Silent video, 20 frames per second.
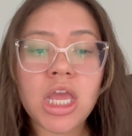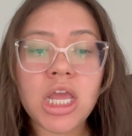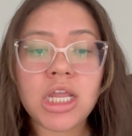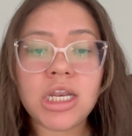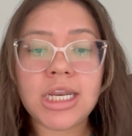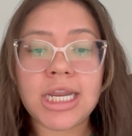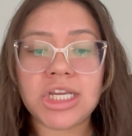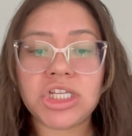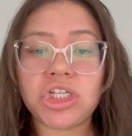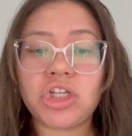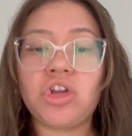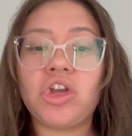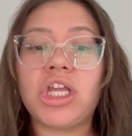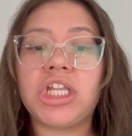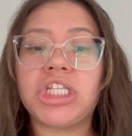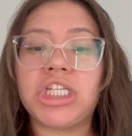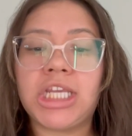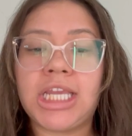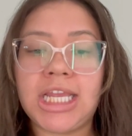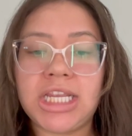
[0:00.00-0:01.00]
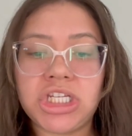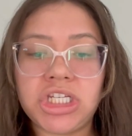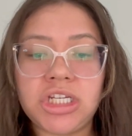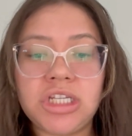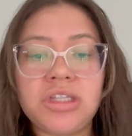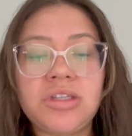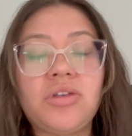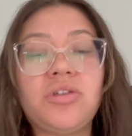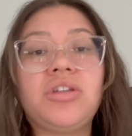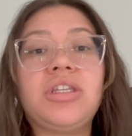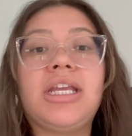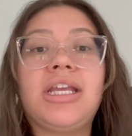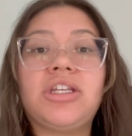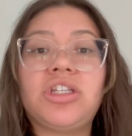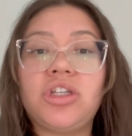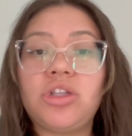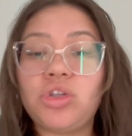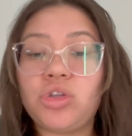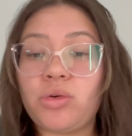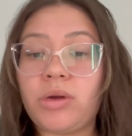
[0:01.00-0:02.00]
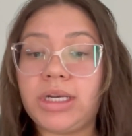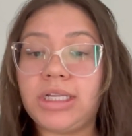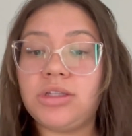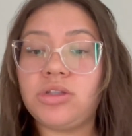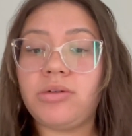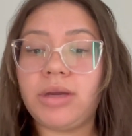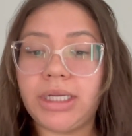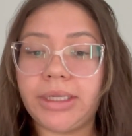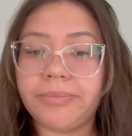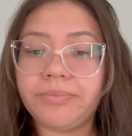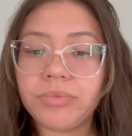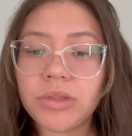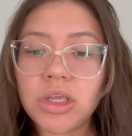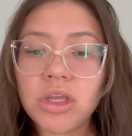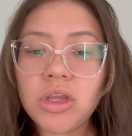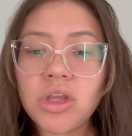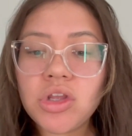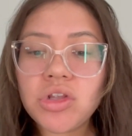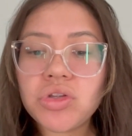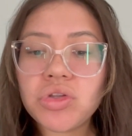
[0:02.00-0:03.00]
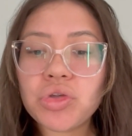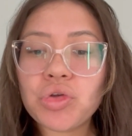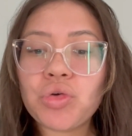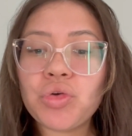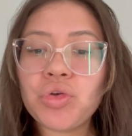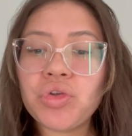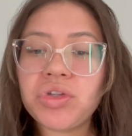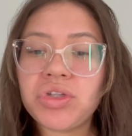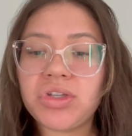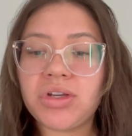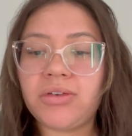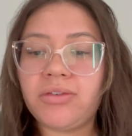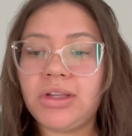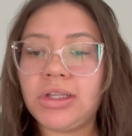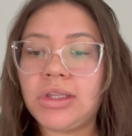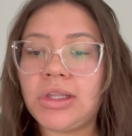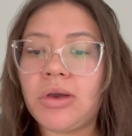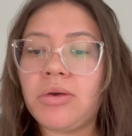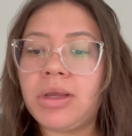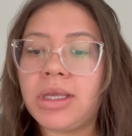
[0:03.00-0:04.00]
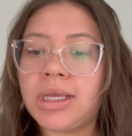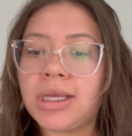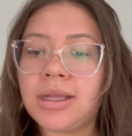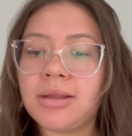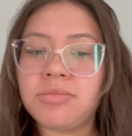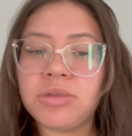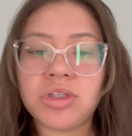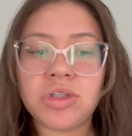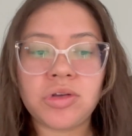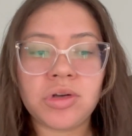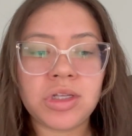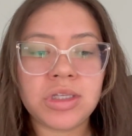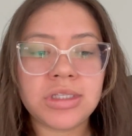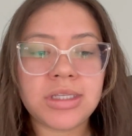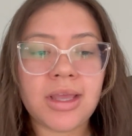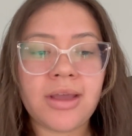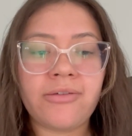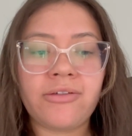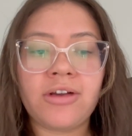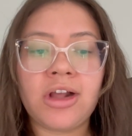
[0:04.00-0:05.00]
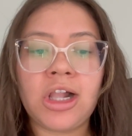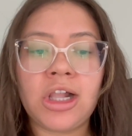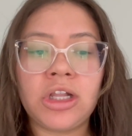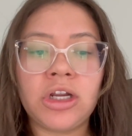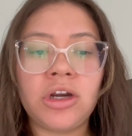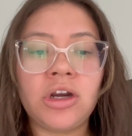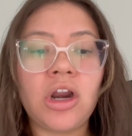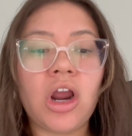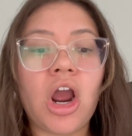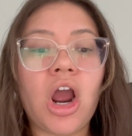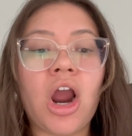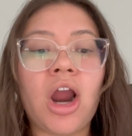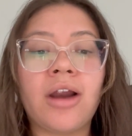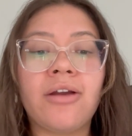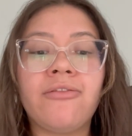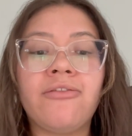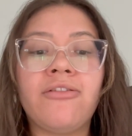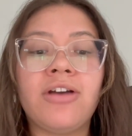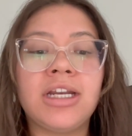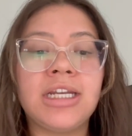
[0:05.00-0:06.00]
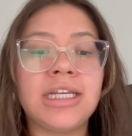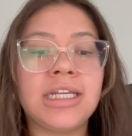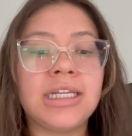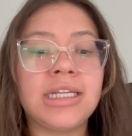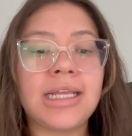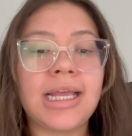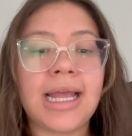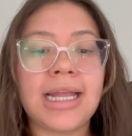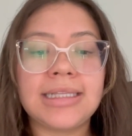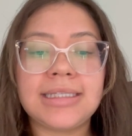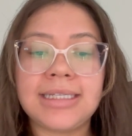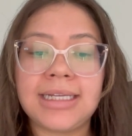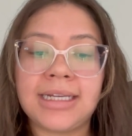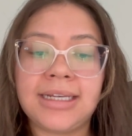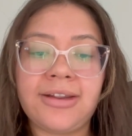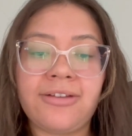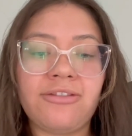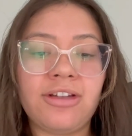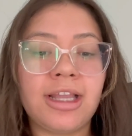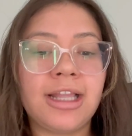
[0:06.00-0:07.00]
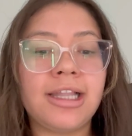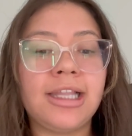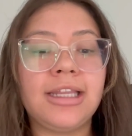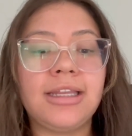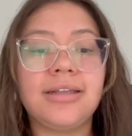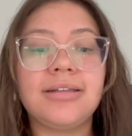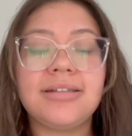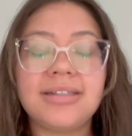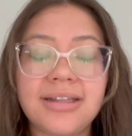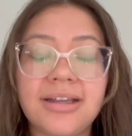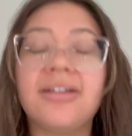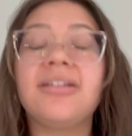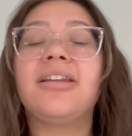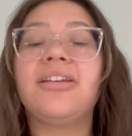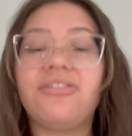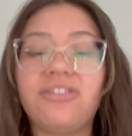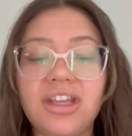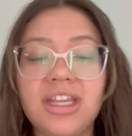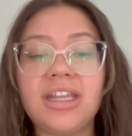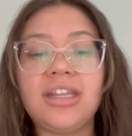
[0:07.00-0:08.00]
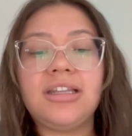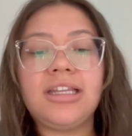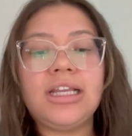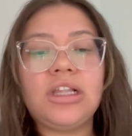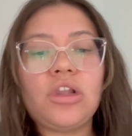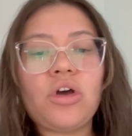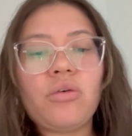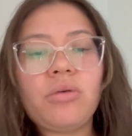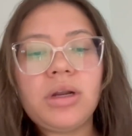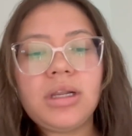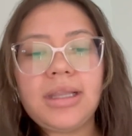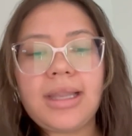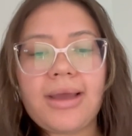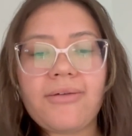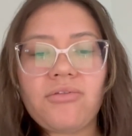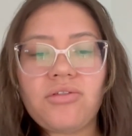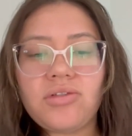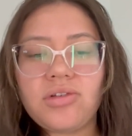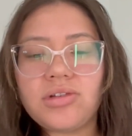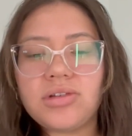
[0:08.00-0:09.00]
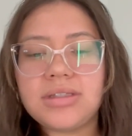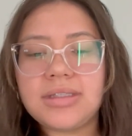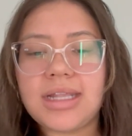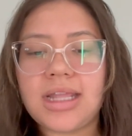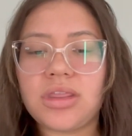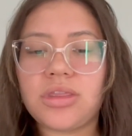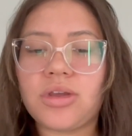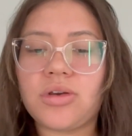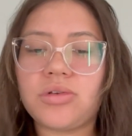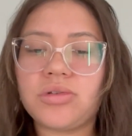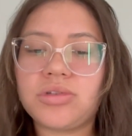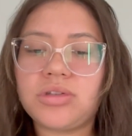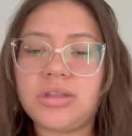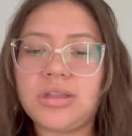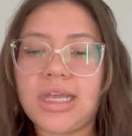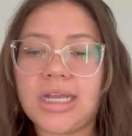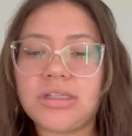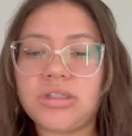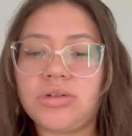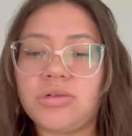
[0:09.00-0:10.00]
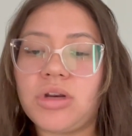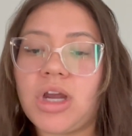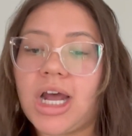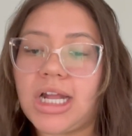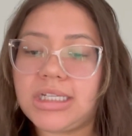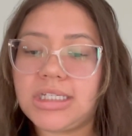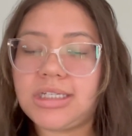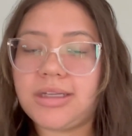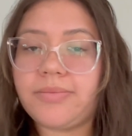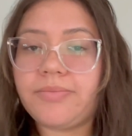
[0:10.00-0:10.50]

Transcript: National Education Association 2020. Schools serving low-income students of color are funded at significantly lower levels than those that do not.